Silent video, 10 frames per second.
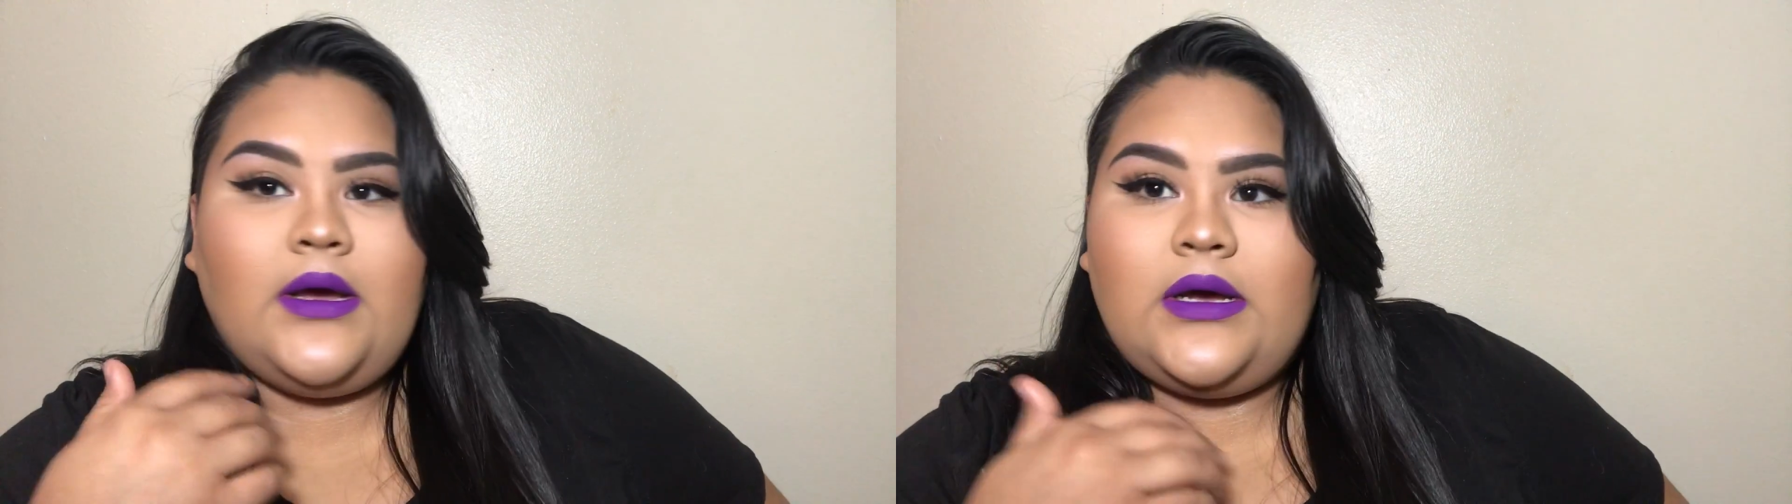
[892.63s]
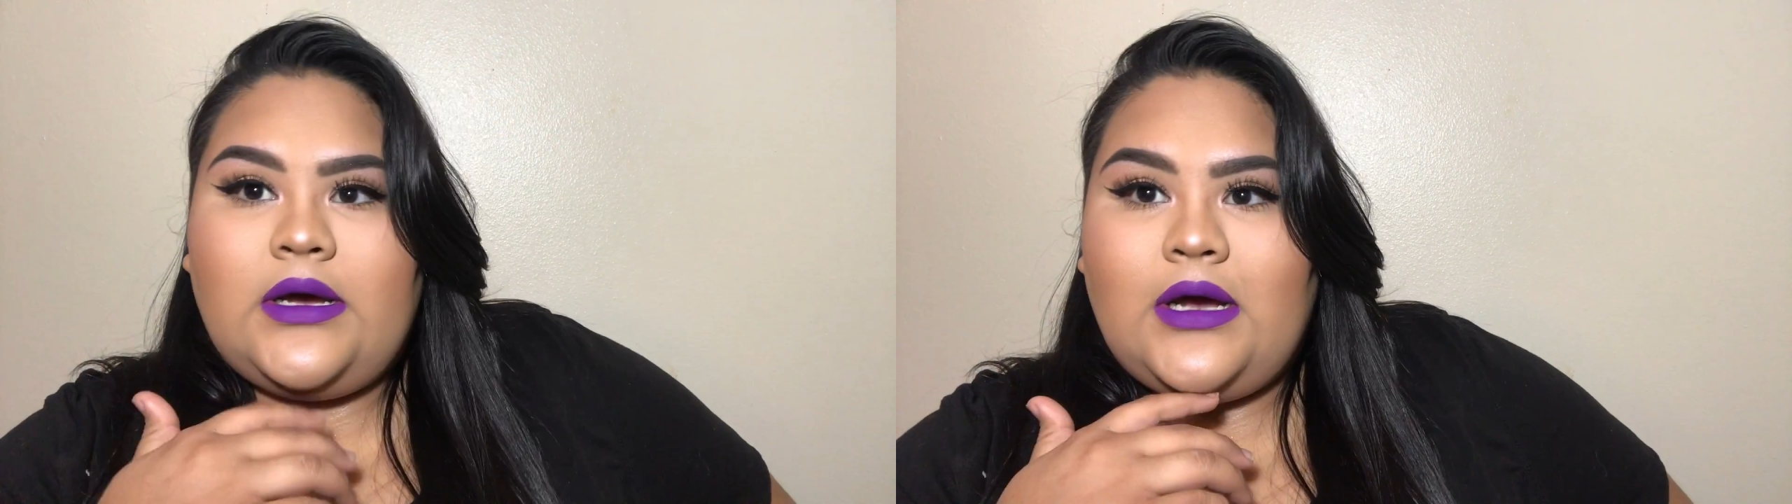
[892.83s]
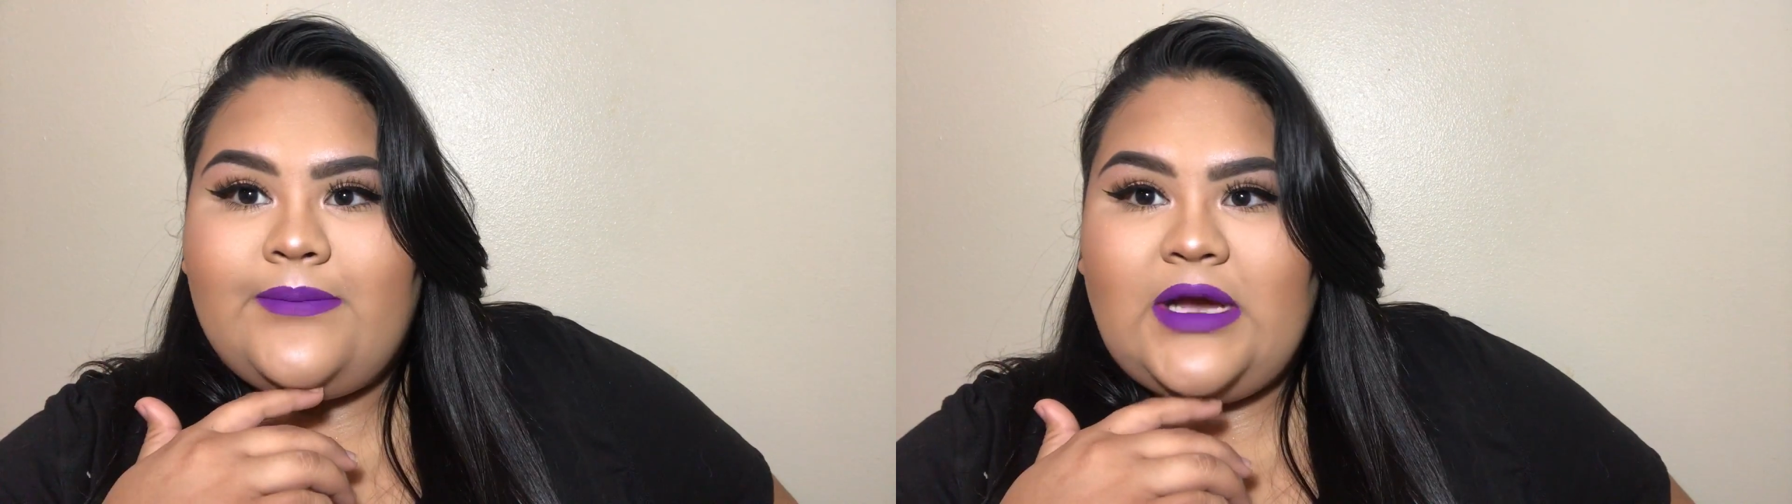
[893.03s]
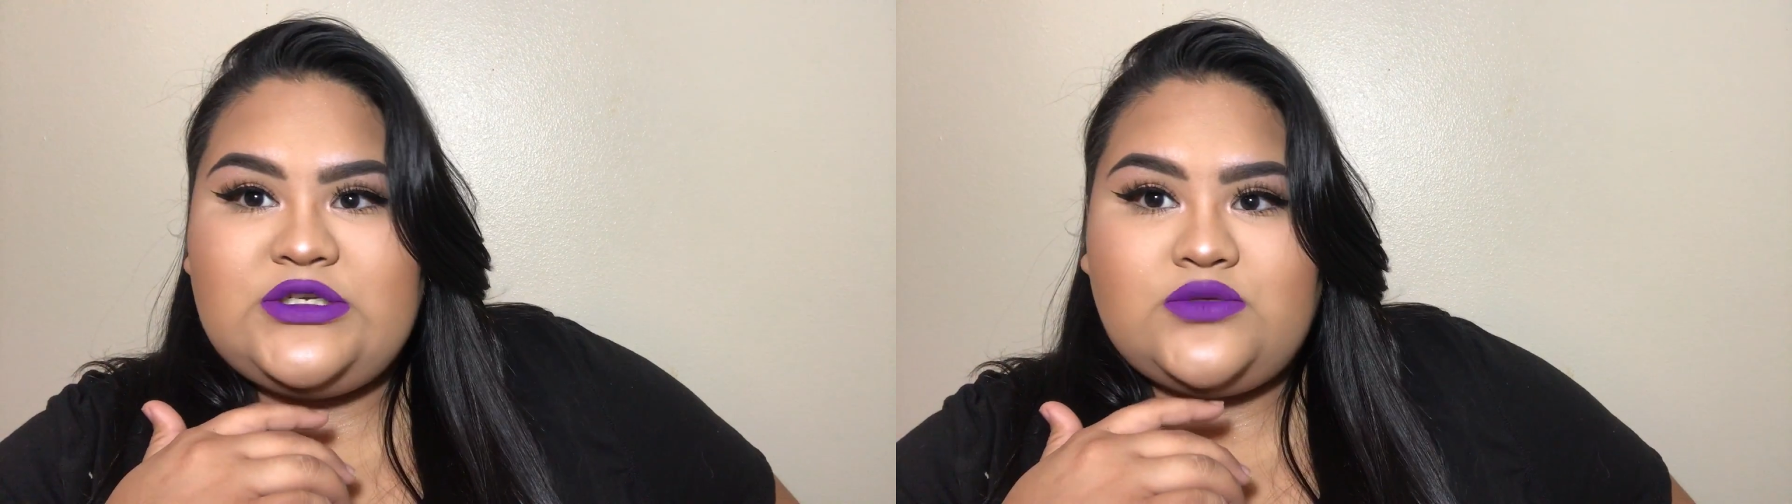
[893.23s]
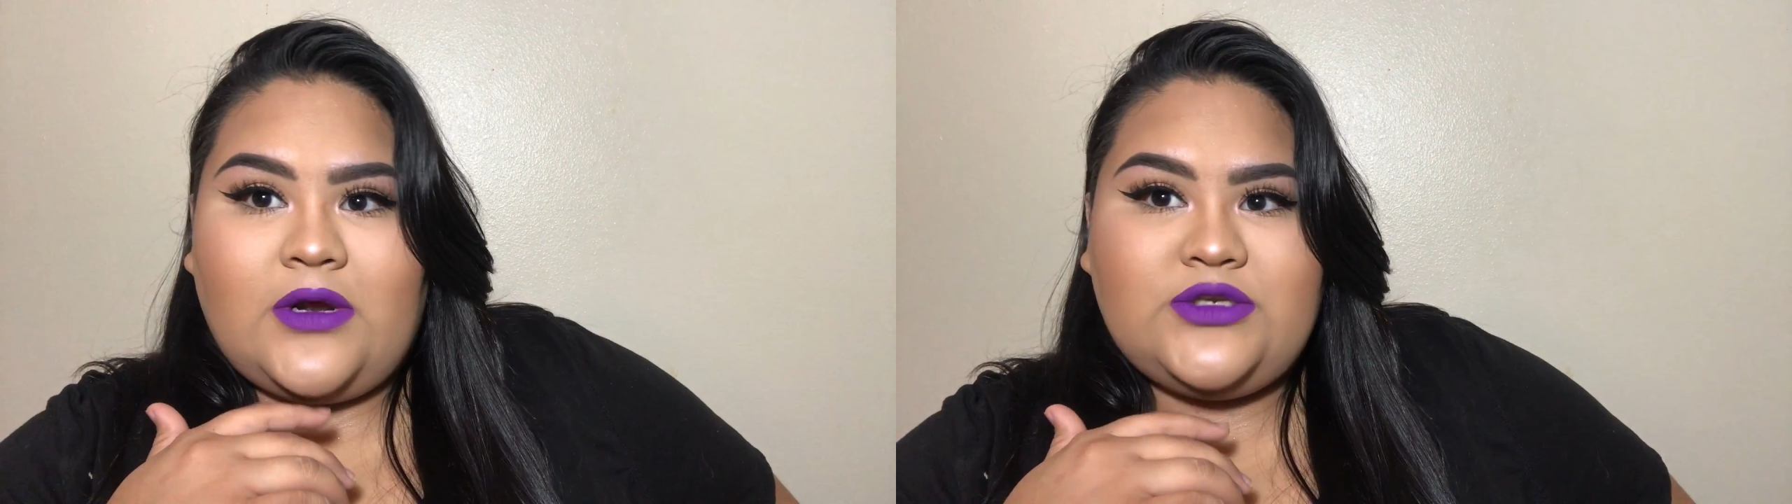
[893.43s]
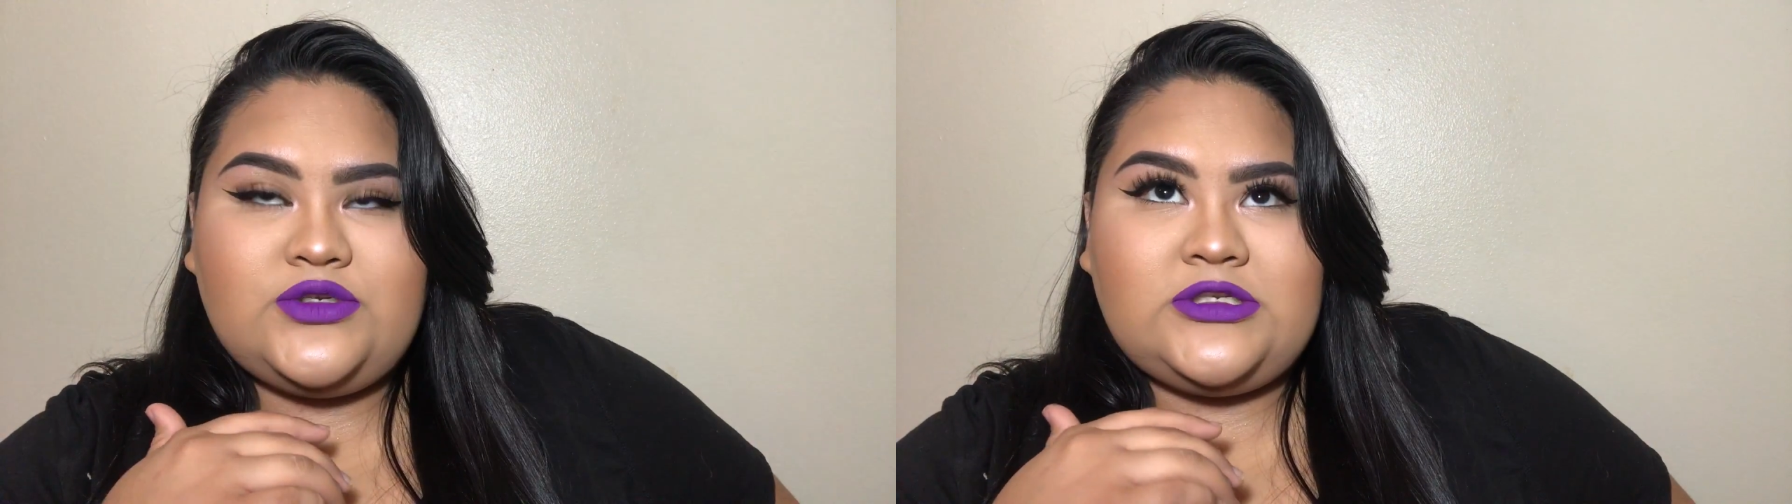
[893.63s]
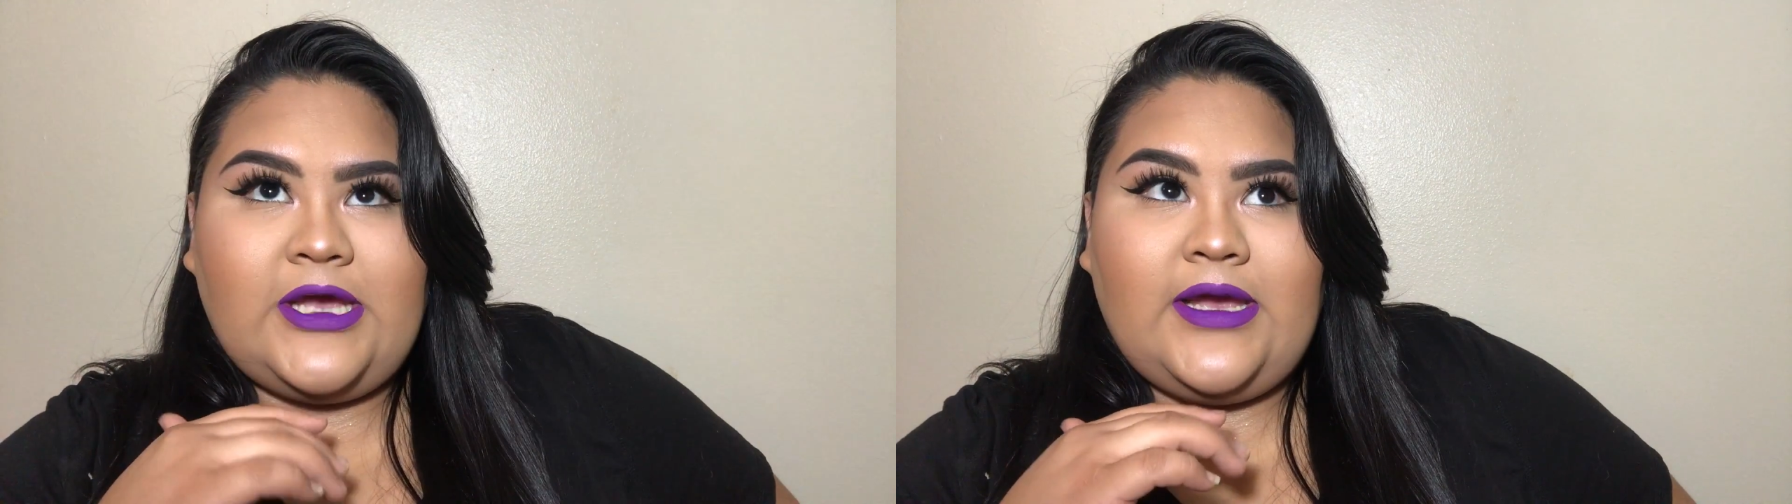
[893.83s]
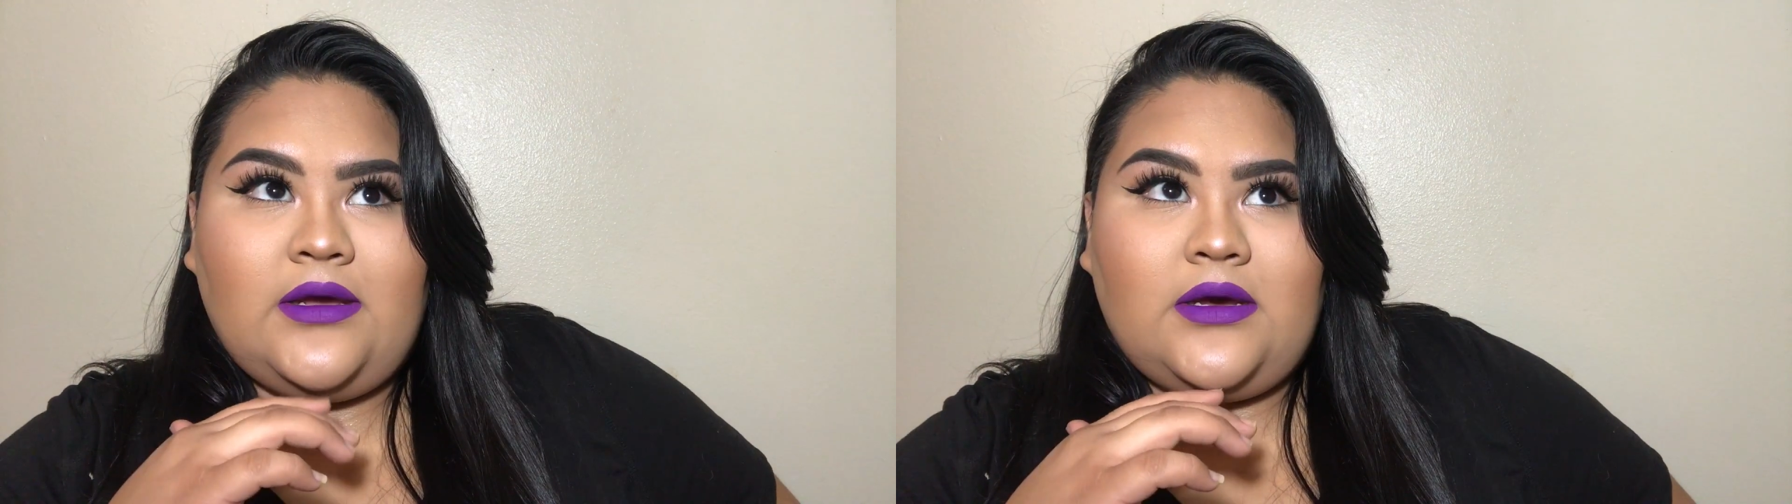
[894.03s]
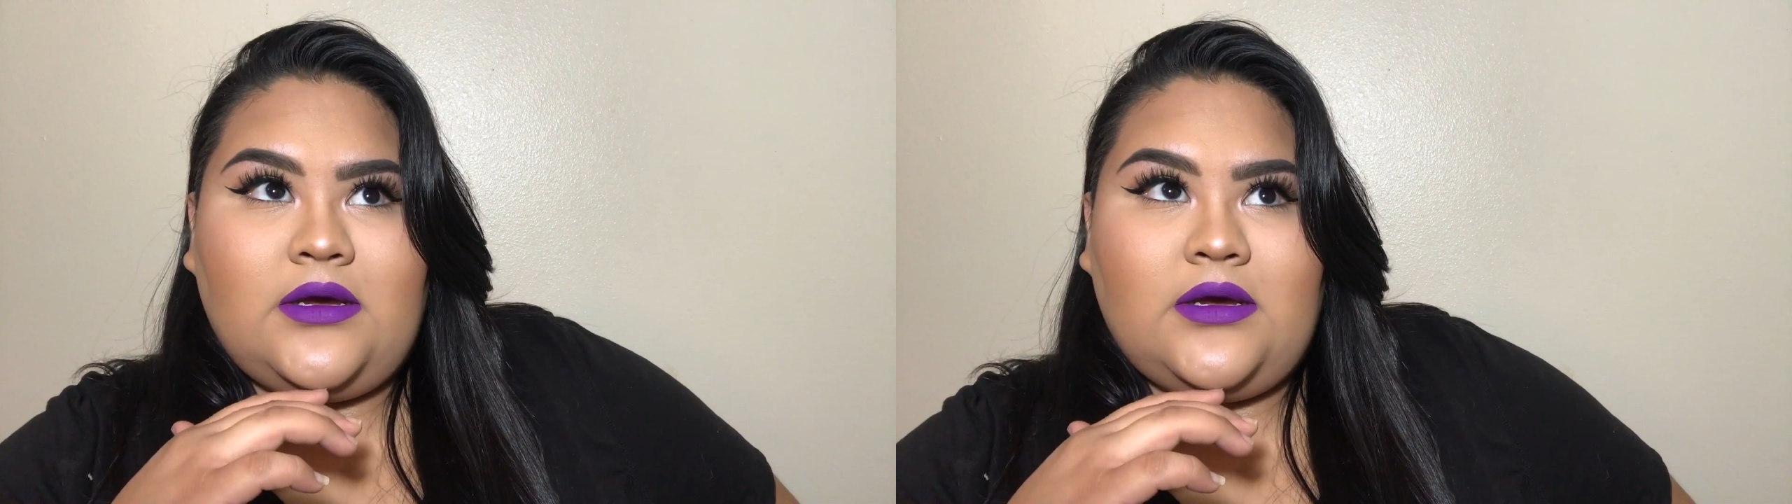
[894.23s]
I just wanted to say